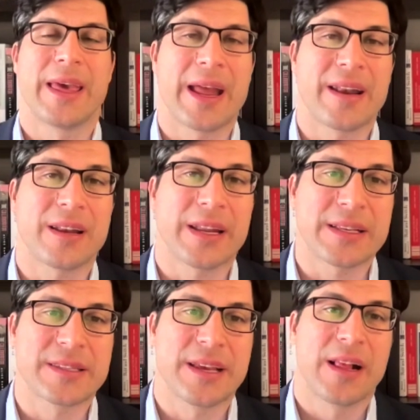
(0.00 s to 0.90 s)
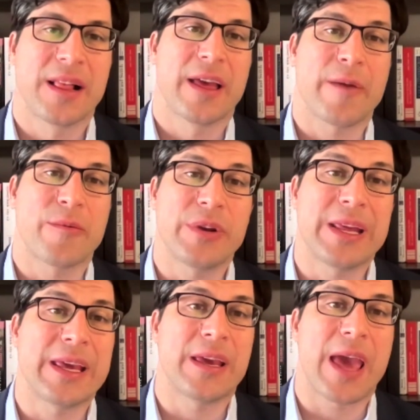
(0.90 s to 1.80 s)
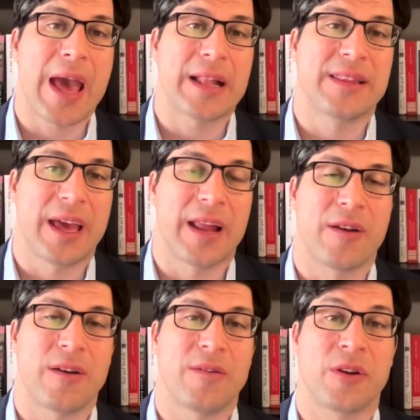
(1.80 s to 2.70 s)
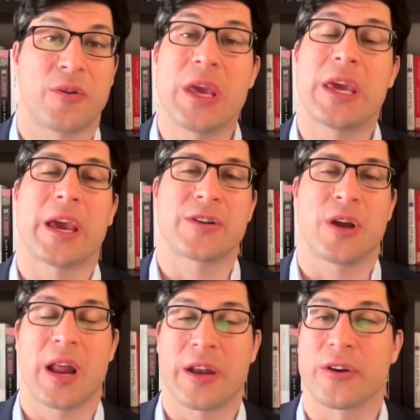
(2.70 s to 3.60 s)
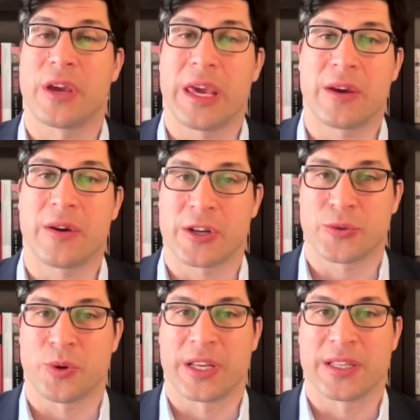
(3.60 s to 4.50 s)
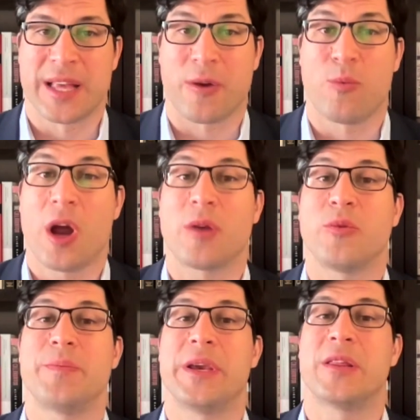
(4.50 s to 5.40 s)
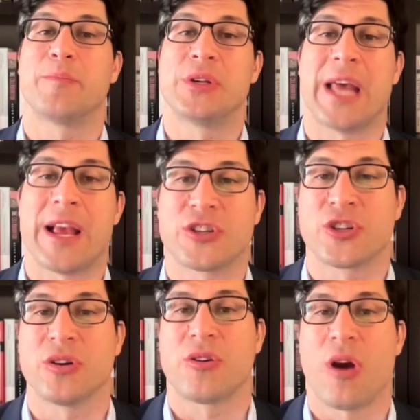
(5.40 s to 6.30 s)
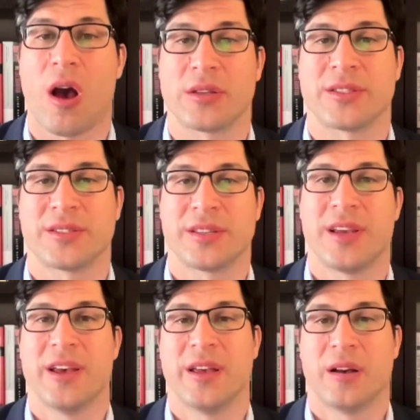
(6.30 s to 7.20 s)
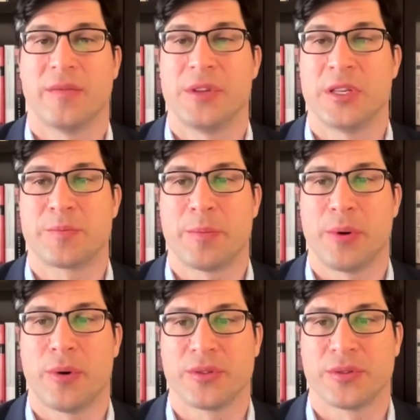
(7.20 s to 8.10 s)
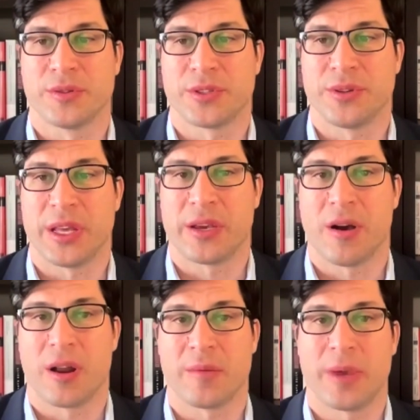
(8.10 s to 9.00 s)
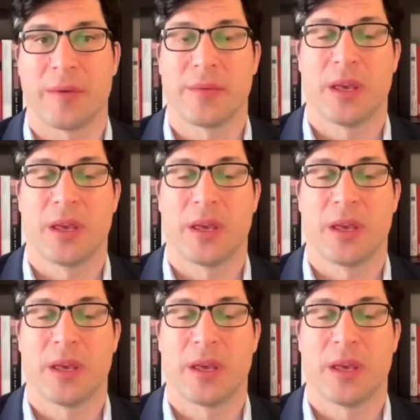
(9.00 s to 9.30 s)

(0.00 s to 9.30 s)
And on this, I would really add that another key question is like, what would be the potential costs of these proposals to the economy?